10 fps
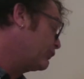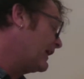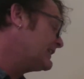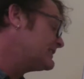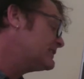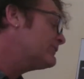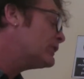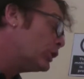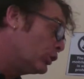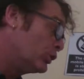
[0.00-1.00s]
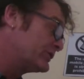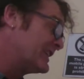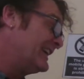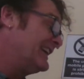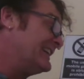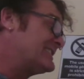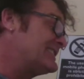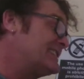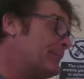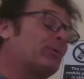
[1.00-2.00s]
relative clause is
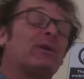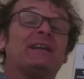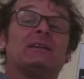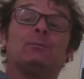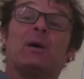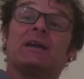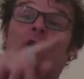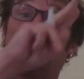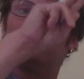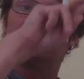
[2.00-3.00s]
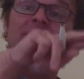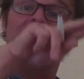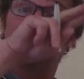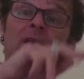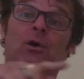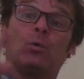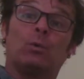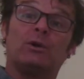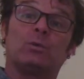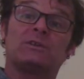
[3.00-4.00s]
separated by commas.
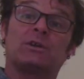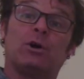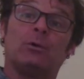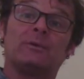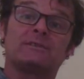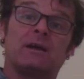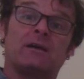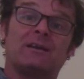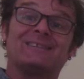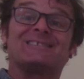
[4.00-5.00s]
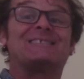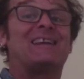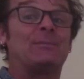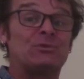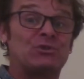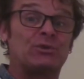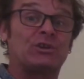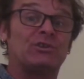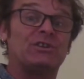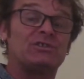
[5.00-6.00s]
We know what the commas are. It's the same as doing a
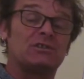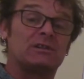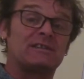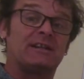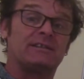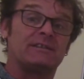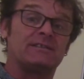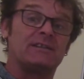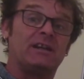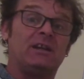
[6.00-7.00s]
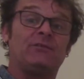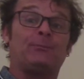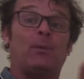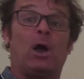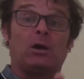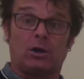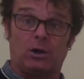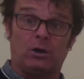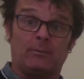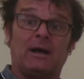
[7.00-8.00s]
conditional sentence. If, but,
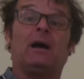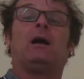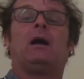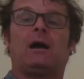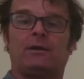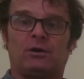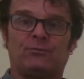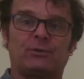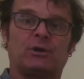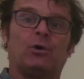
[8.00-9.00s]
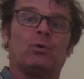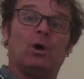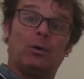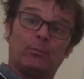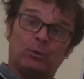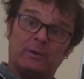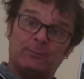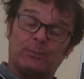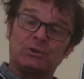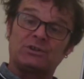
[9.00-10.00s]
comma, and off we go. But we
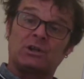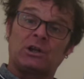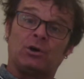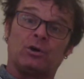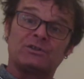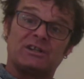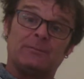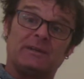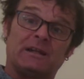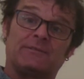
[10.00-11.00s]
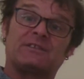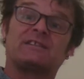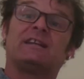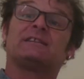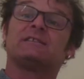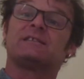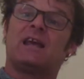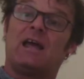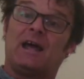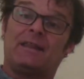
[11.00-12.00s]
put the clause in the middle of the sentence
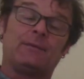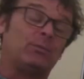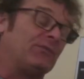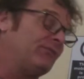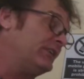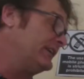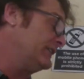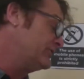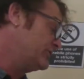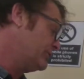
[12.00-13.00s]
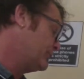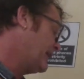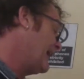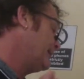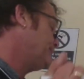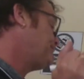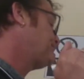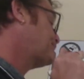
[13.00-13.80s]
and then we finish. Okay.